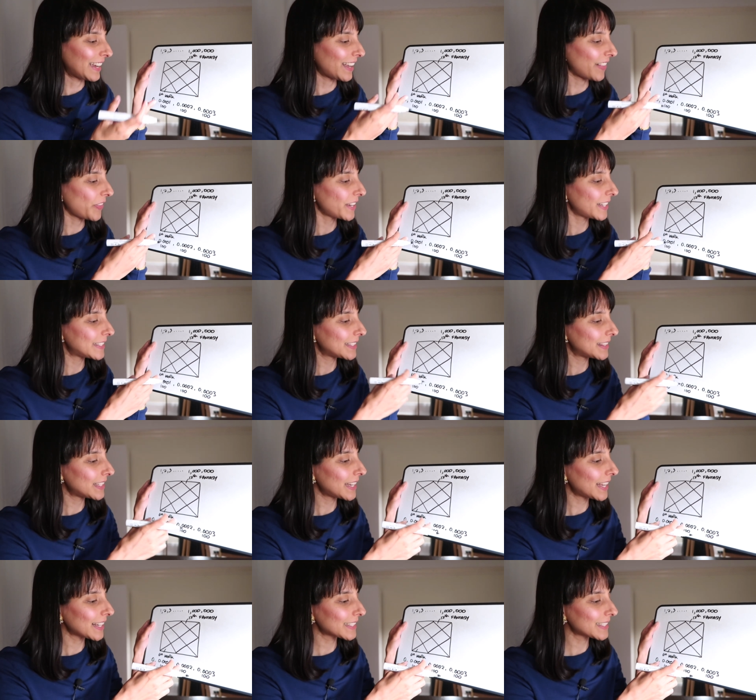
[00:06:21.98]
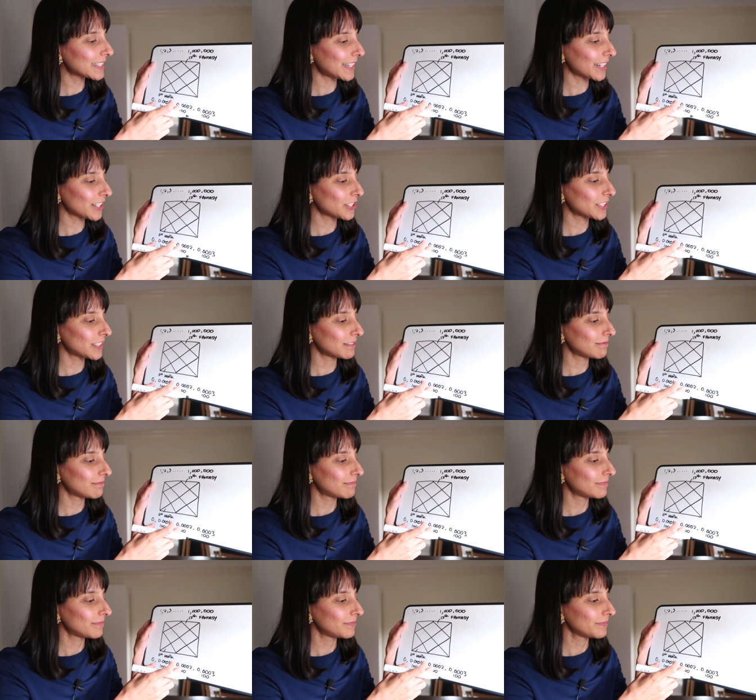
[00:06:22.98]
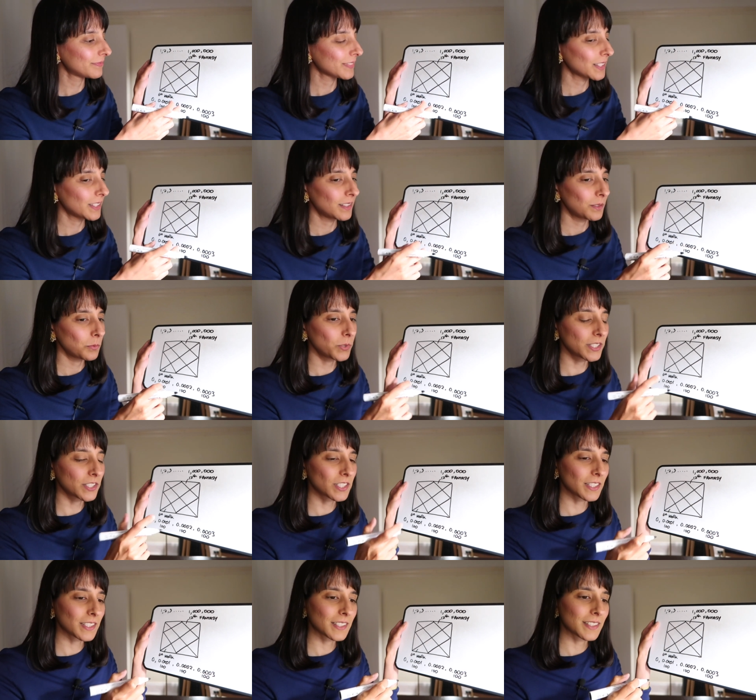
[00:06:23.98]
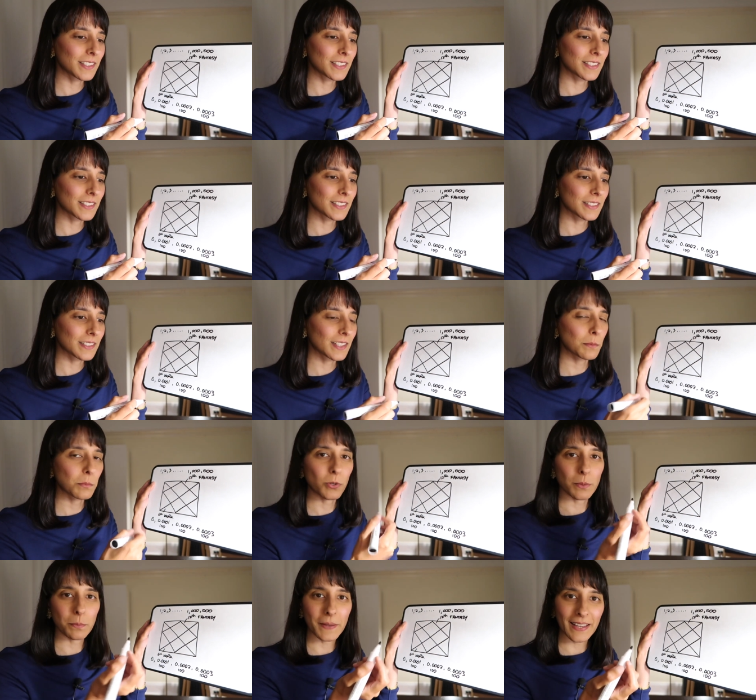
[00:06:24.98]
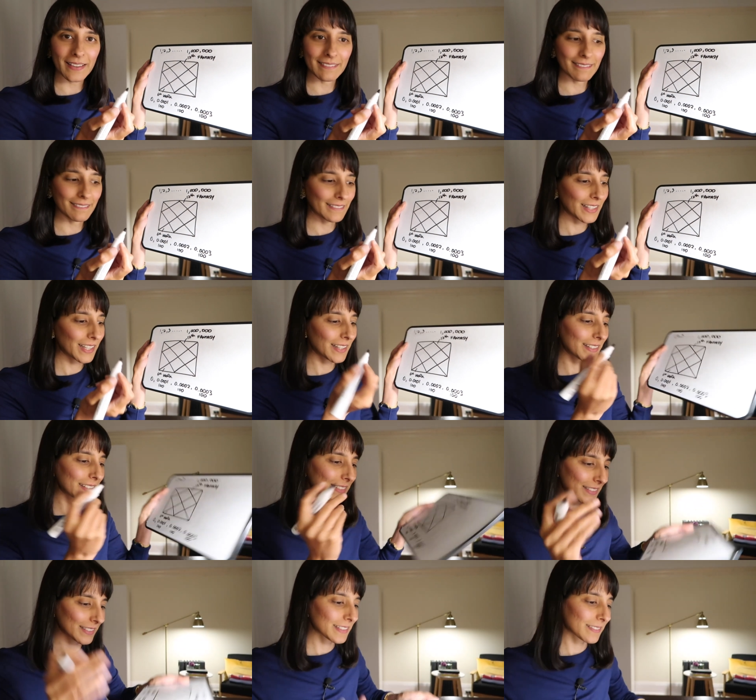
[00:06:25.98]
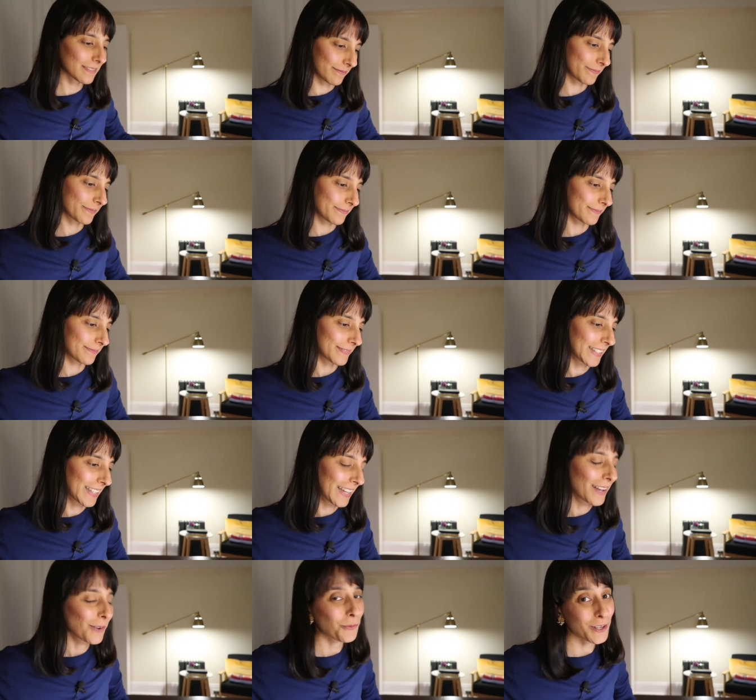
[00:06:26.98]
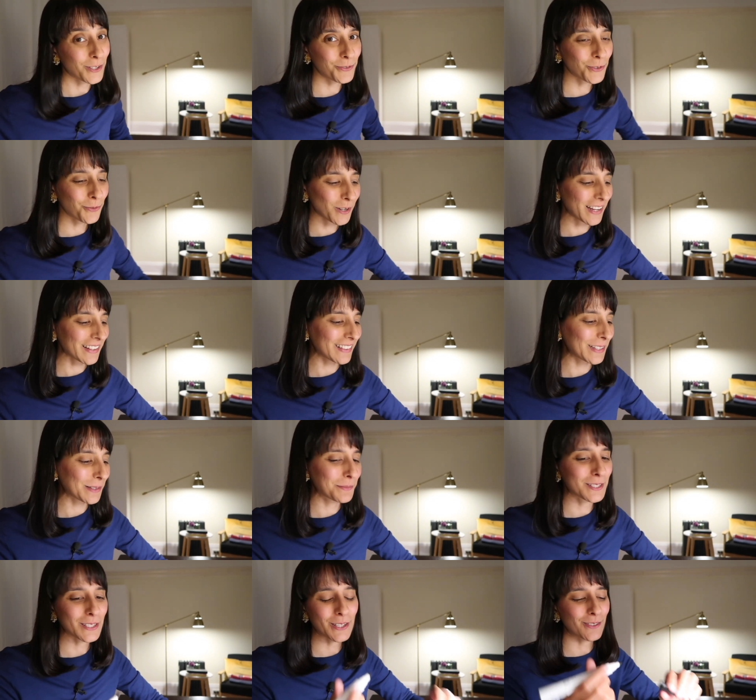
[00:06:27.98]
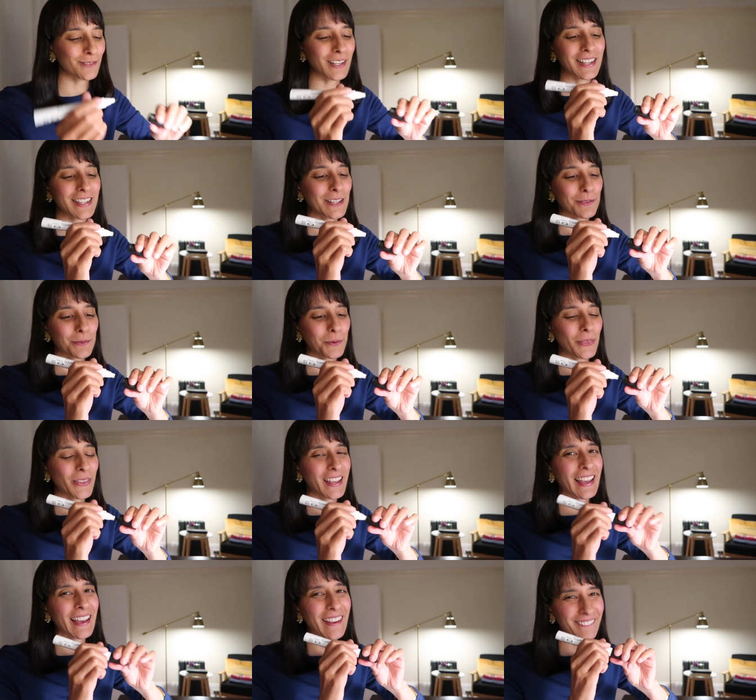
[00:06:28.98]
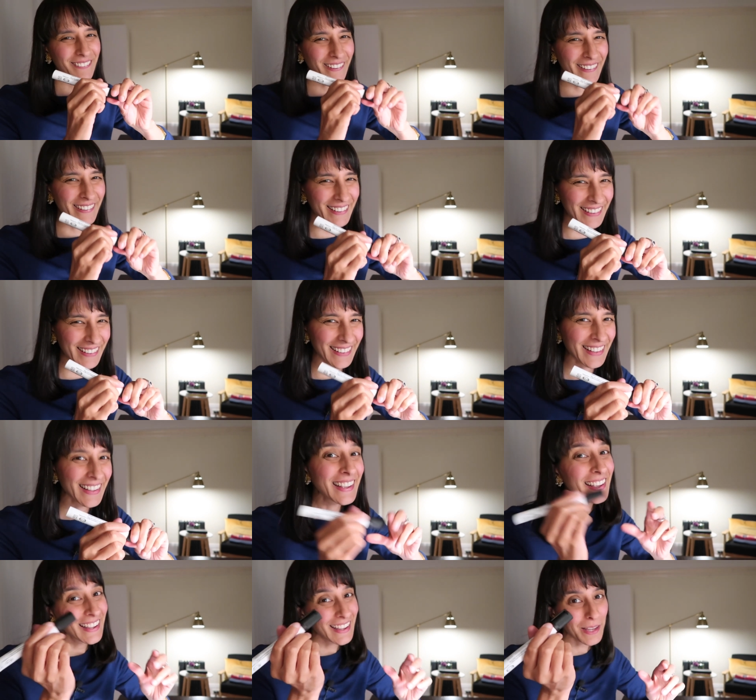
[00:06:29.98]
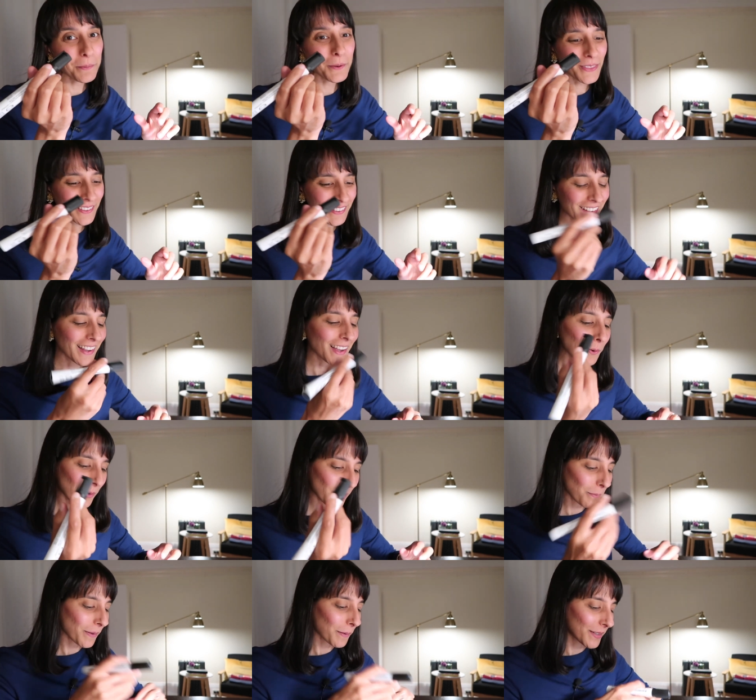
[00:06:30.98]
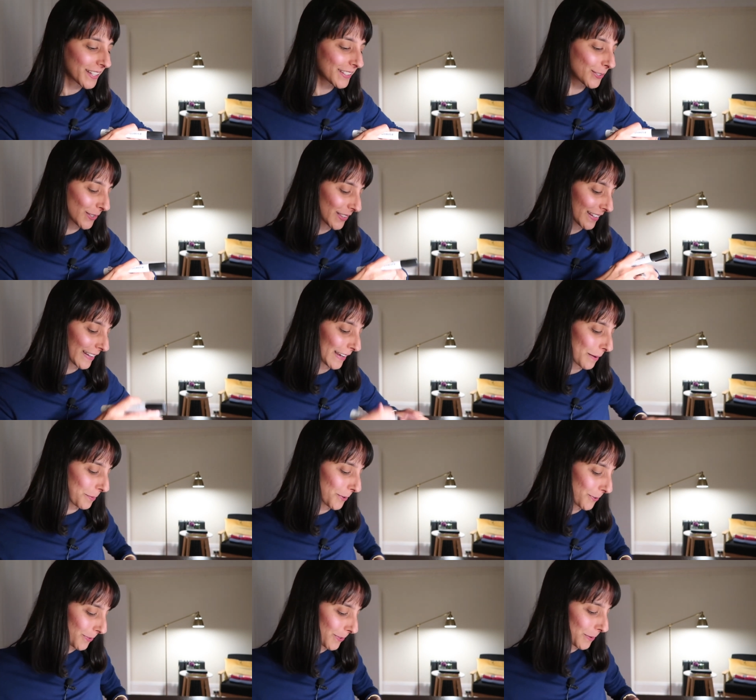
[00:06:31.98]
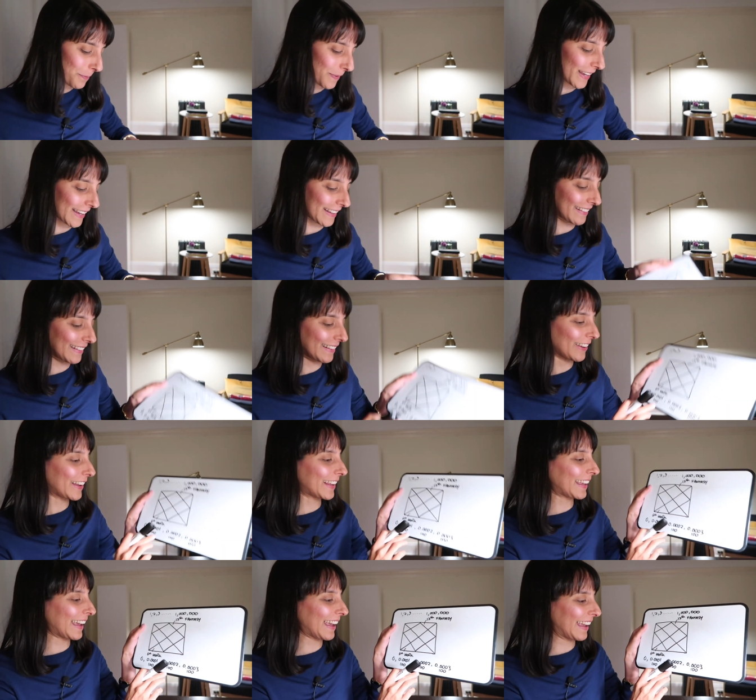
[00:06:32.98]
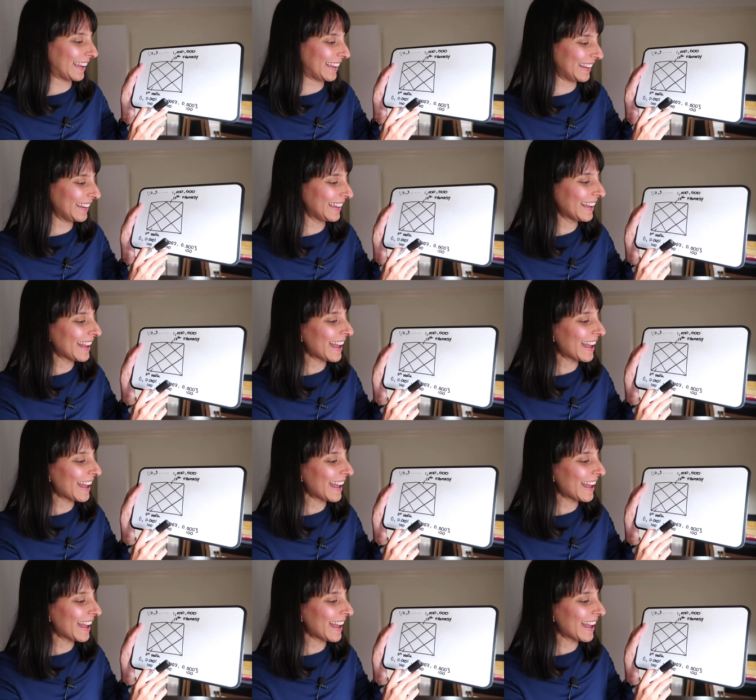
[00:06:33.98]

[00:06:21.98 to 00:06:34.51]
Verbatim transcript: and then he did the next action, which is he bought a pen. And one of you rightly observed, I never put the cap on. He put the, well, maybe he took the cap off the pen, okay?